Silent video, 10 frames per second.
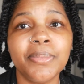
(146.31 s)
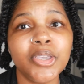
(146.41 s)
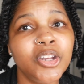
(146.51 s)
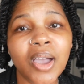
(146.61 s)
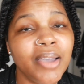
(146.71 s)

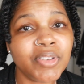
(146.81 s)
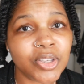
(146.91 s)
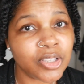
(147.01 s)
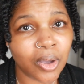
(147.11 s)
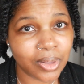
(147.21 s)
You don't have to
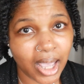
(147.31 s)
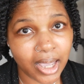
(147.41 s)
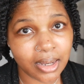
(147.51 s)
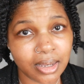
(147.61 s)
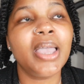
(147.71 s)
use a whole
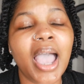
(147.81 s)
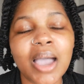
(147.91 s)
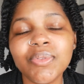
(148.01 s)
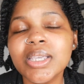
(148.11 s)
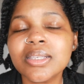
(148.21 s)
lot.
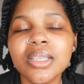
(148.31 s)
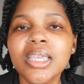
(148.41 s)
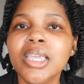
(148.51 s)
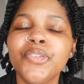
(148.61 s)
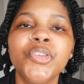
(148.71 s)

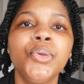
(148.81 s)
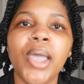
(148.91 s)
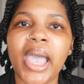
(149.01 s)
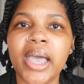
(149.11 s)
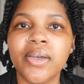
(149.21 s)
Obviously, if you
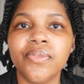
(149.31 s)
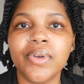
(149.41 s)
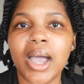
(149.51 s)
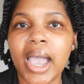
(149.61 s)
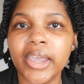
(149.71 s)
have
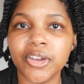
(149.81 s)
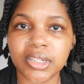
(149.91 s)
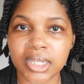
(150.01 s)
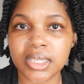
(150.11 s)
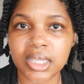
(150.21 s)
a higher
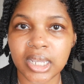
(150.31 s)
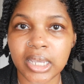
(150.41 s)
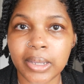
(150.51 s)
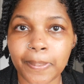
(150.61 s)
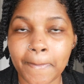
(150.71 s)

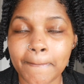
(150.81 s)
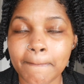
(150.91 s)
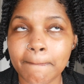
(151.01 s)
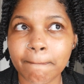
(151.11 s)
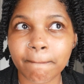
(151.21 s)
density
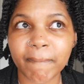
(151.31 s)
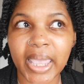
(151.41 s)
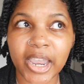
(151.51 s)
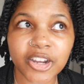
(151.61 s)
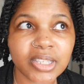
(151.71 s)

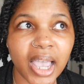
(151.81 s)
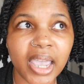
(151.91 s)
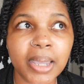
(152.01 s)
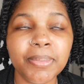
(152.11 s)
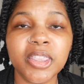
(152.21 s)
hair
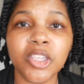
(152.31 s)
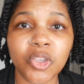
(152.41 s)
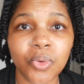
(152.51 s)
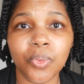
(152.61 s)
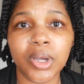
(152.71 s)
type, then
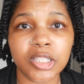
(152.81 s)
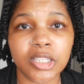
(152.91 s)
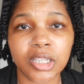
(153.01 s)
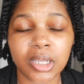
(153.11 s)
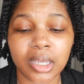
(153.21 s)
you want
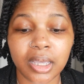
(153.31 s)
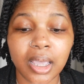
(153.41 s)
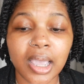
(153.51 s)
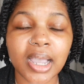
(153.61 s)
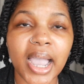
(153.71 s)
to
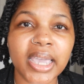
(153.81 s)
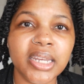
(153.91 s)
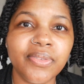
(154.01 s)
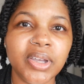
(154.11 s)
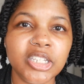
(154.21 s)
kind
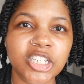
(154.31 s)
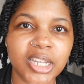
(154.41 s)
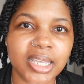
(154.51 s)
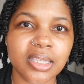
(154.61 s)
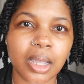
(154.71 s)
of
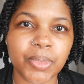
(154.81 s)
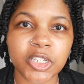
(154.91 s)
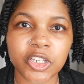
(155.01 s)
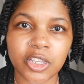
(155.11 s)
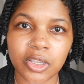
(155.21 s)
adjust how
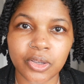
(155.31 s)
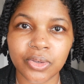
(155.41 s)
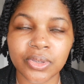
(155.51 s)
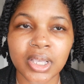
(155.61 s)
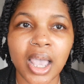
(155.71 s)
much you
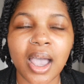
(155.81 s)
use.